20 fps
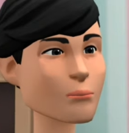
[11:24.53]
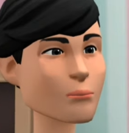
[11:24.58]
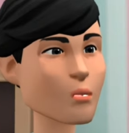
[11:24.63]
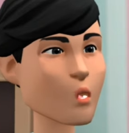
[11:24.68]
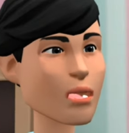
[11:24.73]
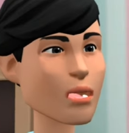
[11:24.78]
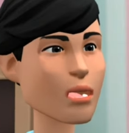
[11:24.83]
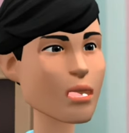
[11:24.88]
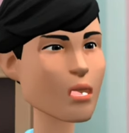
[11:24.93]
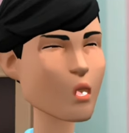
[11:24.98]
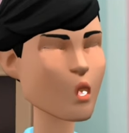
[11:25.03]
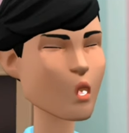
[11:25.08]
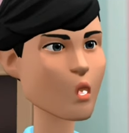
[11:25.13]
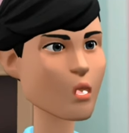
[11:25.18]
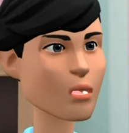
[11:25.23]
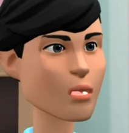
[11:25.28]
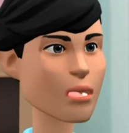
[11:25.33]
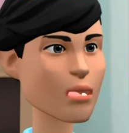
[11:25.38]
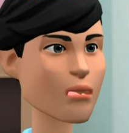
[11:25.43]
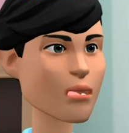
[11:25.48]
When the
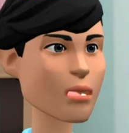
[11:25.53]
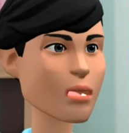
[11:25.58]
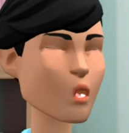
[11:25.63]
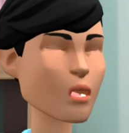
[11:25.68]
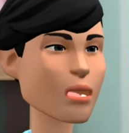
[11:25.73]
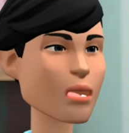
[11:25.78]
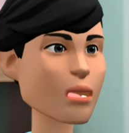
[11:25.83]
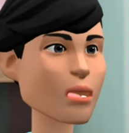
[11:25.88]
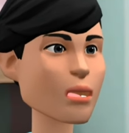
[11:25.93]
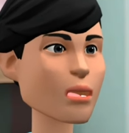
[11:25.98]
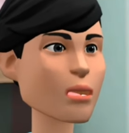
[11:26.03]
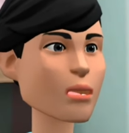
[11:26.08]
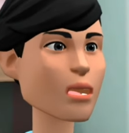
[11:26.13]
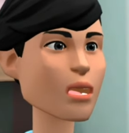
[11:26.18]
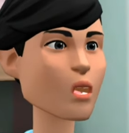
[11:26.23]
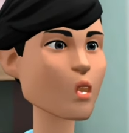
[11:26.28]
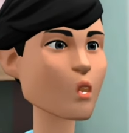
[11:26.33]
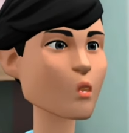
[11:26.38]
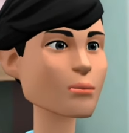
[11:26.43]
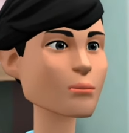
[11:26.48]
doctor gives you the
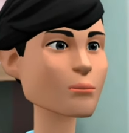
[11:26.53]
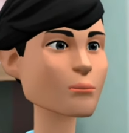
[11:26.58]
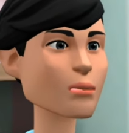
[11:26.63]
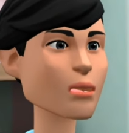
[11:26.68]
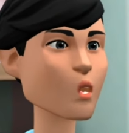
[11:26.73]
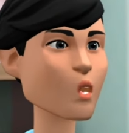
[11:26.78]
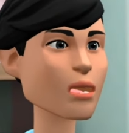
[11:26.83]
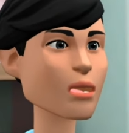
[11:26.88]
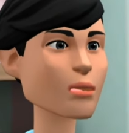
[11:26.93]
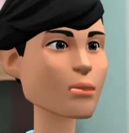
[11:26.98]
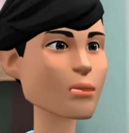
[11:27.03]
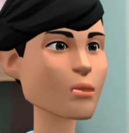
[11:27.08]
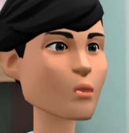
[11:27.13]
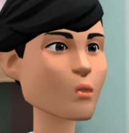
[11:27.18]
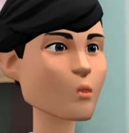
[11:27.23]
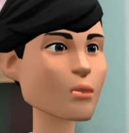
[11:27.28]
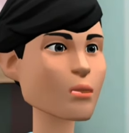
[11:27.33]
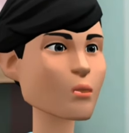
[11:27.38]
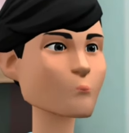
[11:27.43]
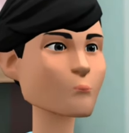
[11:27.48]
discharge, you can go
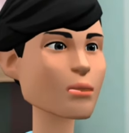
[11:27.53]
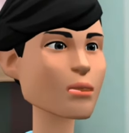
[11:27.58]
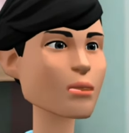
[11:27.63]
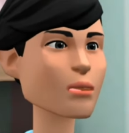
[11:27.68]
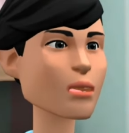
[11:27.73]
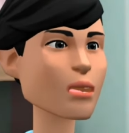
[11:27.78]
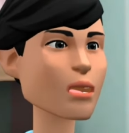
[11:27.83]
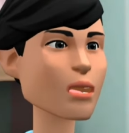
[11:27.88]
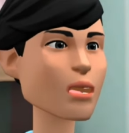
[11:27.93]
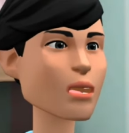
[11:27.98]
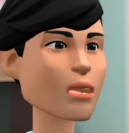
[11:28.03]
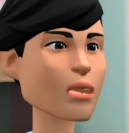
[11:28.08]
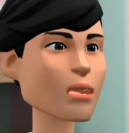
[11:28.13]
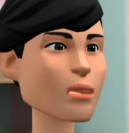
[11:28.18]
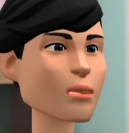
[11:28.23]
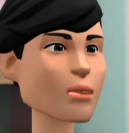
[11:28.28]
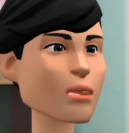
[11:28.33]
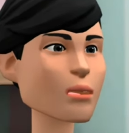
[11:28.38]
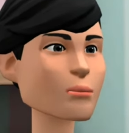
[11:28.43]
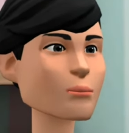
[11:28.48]
home and take a
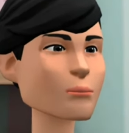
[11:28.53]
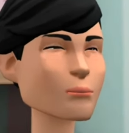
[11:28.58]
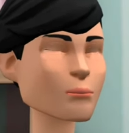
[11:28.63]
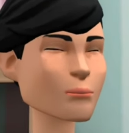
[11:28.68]
rest.